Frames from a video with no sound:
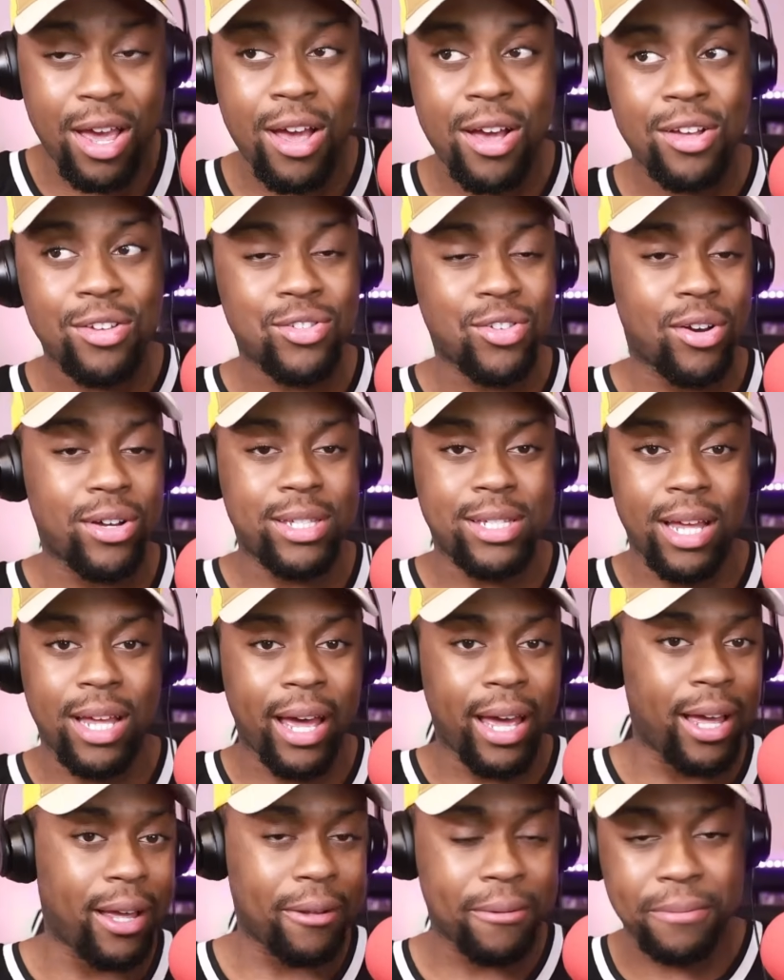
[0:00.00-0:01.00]
So it's
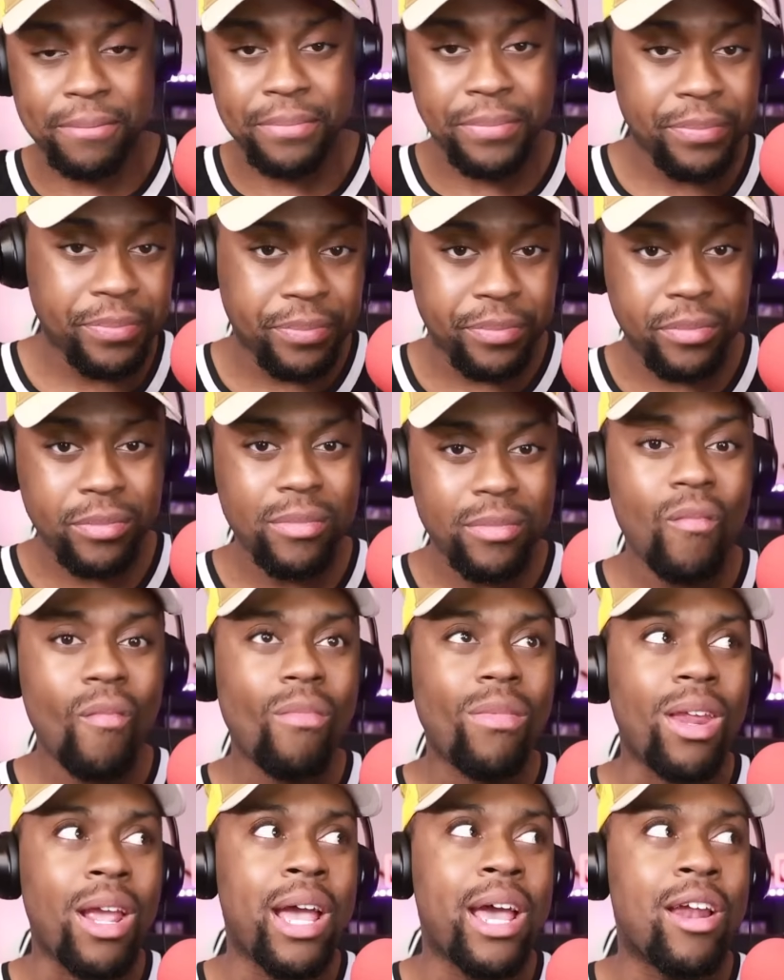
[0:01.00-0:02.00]
like,
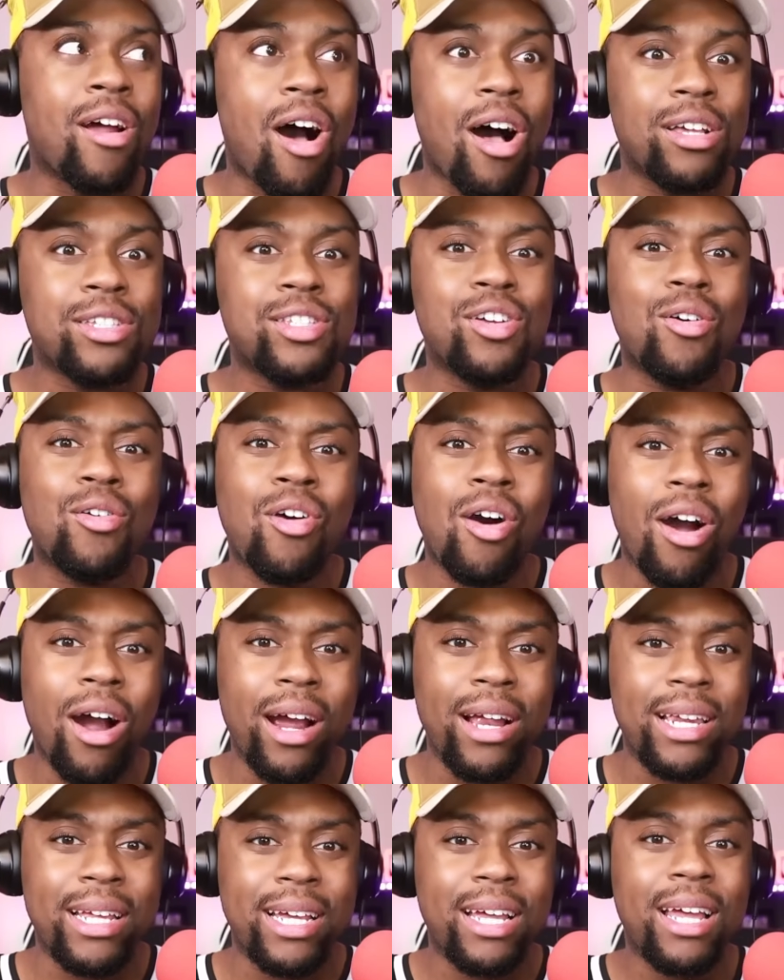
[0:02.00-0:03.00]
and also
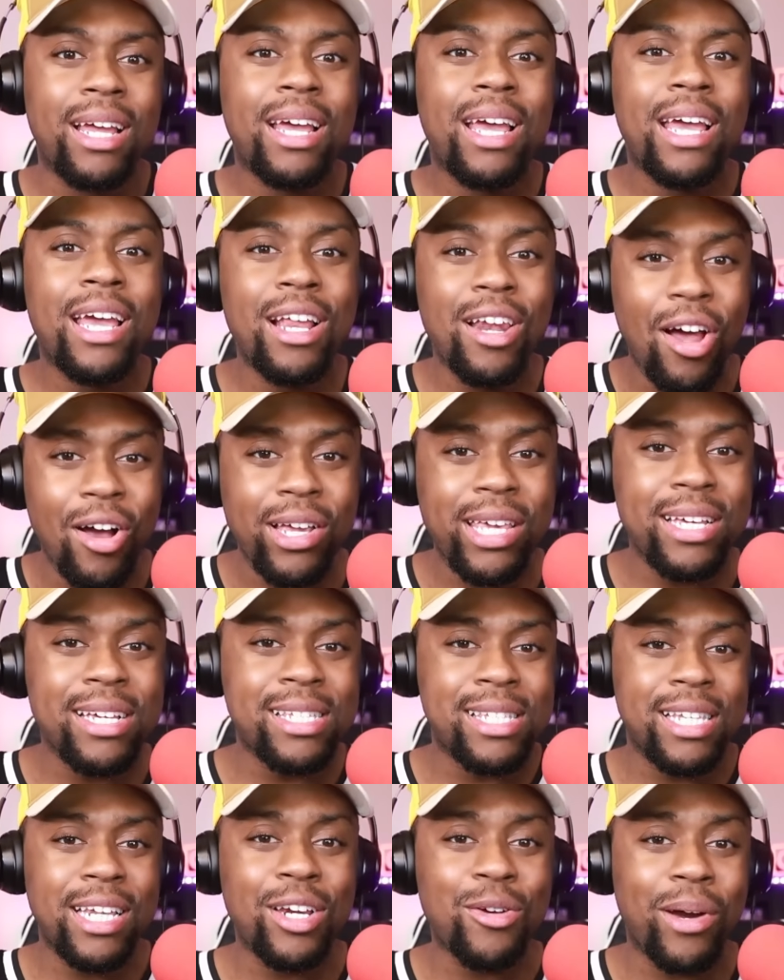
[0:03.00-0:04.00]
Carly, he low-key
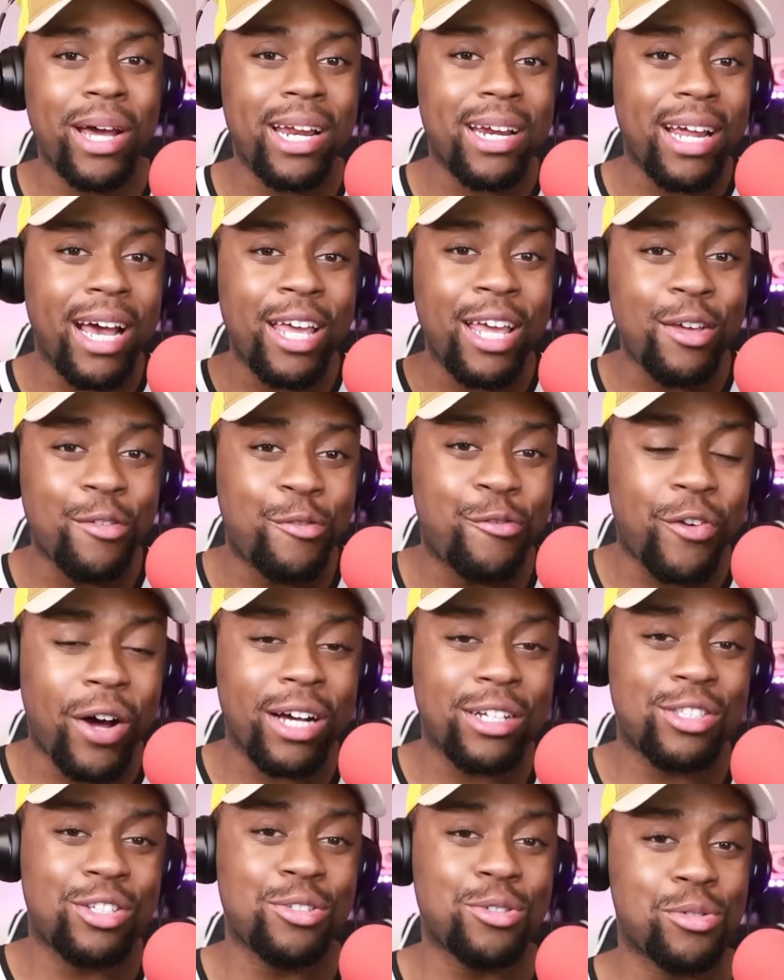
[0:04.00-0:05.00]
insinuated that he fucked
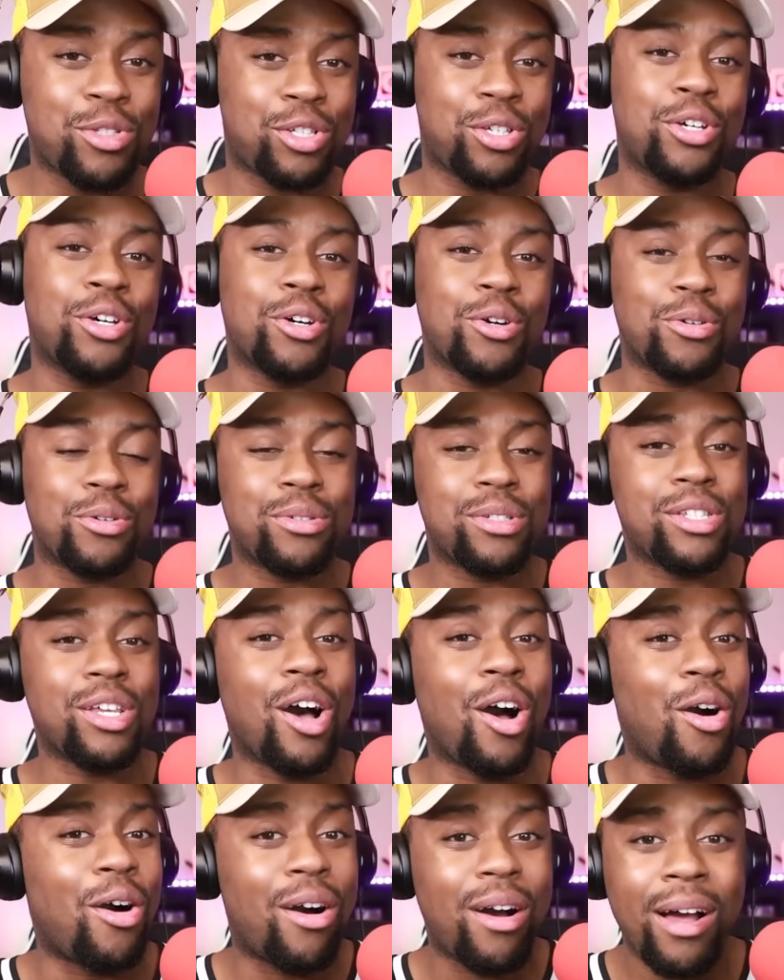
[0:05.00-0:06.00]
you too.
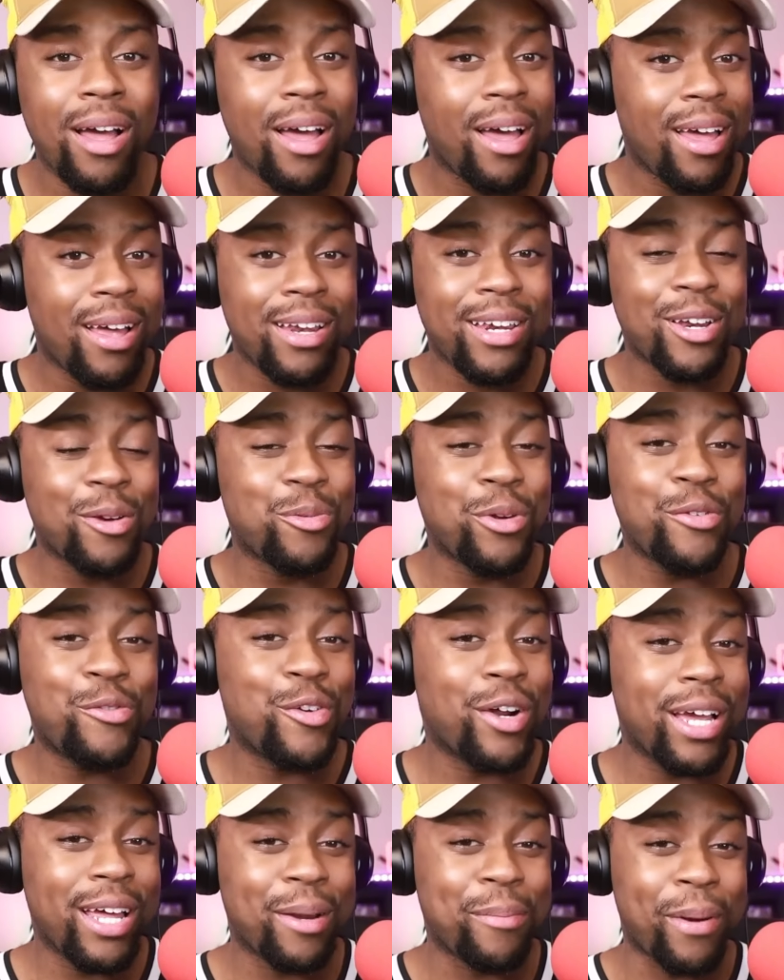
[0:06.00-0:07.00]
So did we
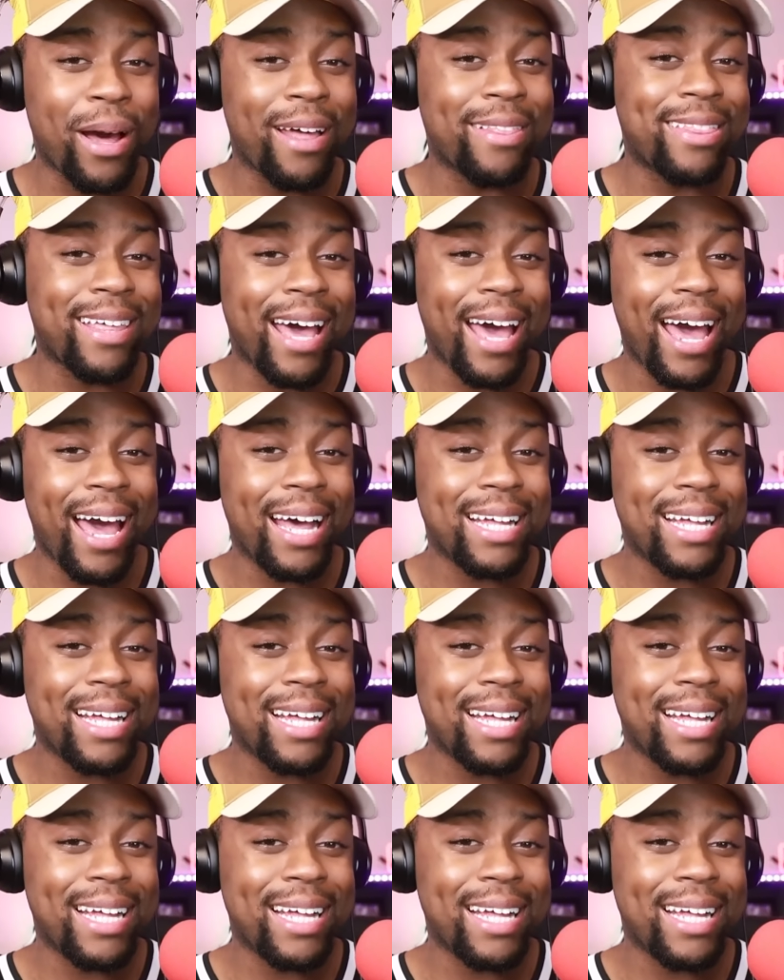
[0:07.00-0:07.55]
forget about that?